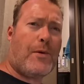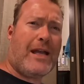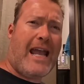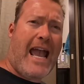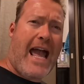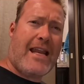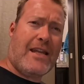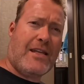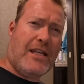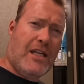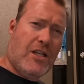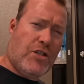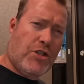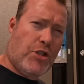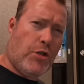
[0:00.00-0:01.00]
we had an
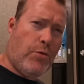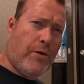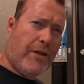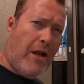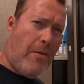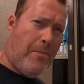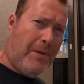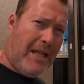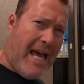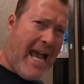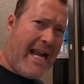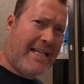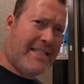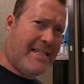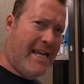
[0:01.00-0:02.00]
issue with our
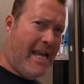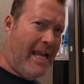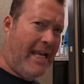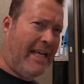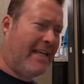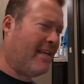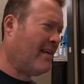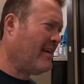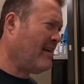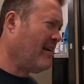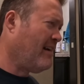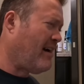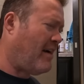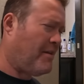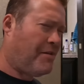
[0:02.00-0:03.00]
black tank.
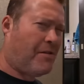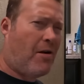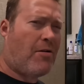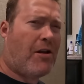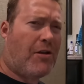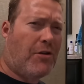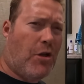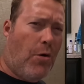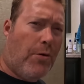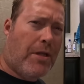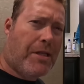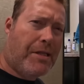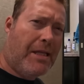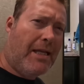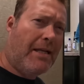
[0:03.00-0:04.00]
I started
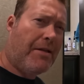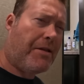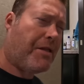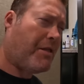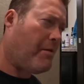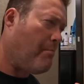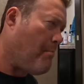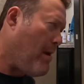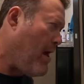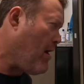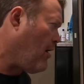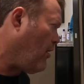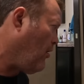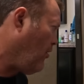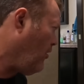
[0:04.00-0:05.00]
noticing a
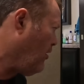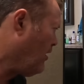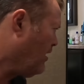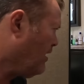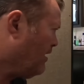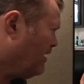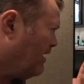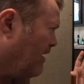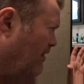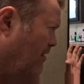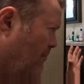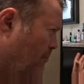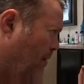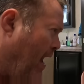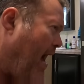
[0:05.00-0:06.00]
smell in
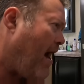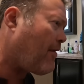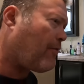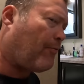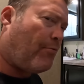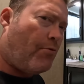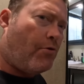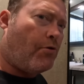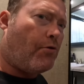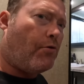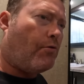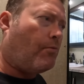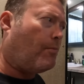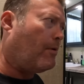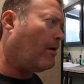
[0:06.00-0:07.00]
the
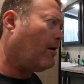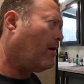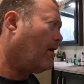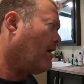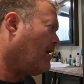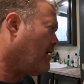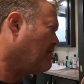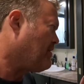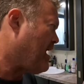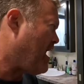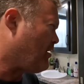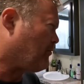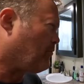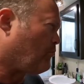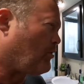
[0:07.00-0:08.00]
bathroom
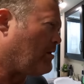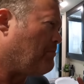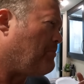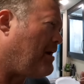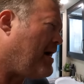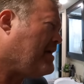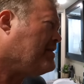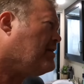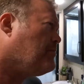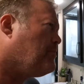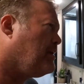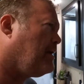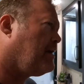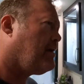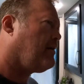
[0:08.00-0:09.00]
that reminded
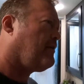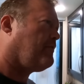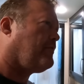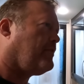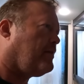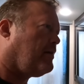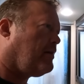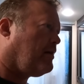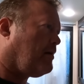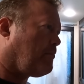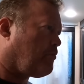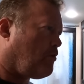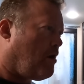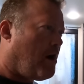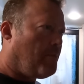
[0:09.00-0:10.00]
me of a
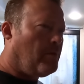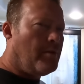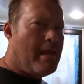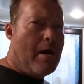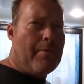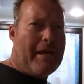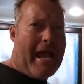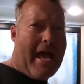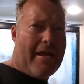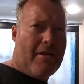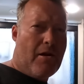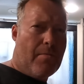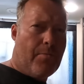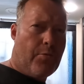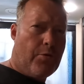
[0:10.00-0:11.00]
problem that we had in
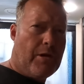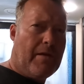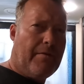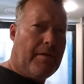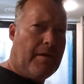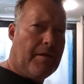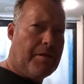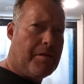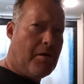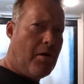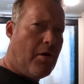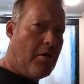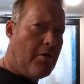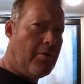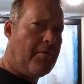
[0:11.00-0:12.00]
our previous
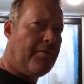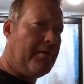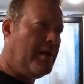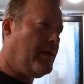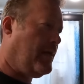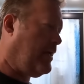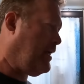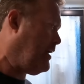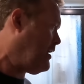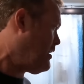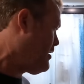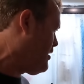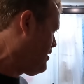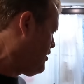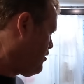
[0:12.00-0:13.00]
RV
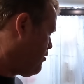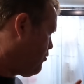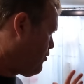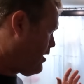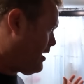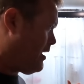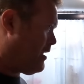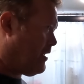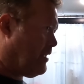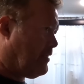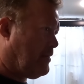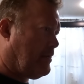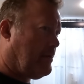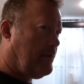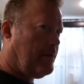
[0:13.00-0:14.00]

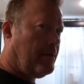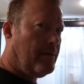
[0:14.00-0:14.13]
when